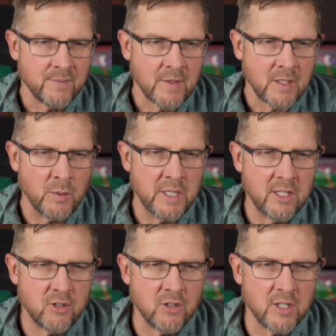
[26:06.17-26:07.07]
We need
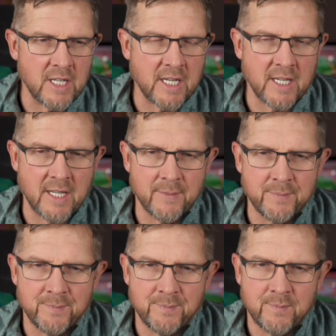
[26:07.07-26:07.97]
a sugar daddy.
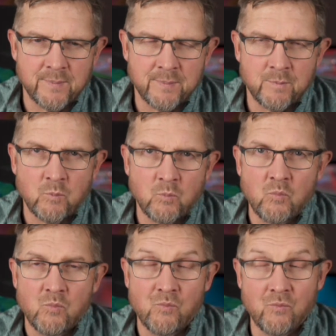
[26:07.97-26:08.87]

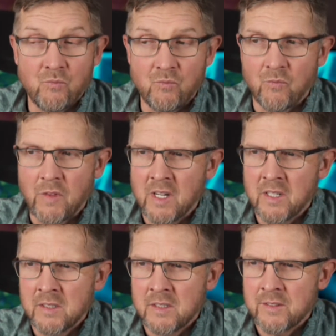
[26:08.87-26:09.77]
I
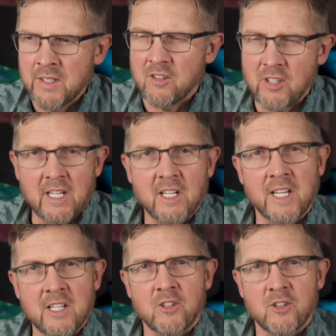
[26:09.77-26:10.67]
think Sadler
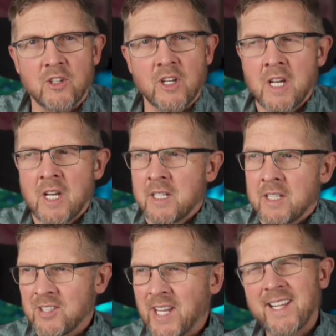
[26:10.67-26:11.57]
needs a sugar.
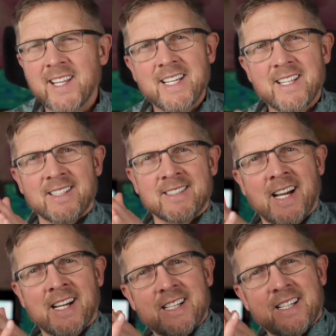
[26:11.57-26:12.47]
Sadler needs,
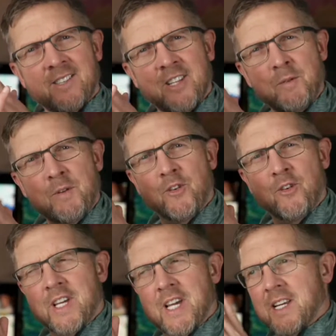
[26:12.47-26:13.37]
I said it
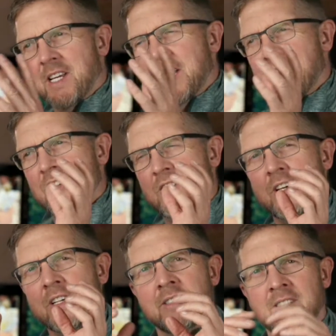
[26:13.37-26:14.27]
before, he kind of needs to do,
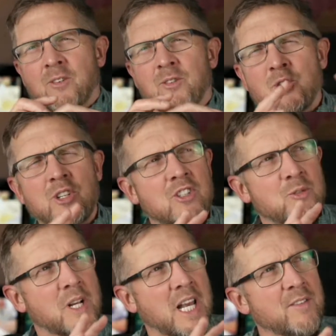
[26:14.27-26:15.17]
the Oysters
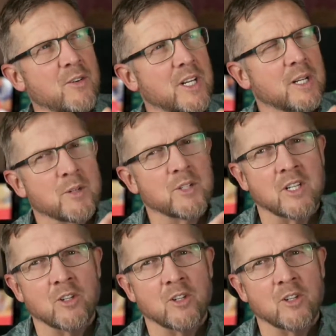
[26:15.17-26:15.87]
were clever, really, weren't they?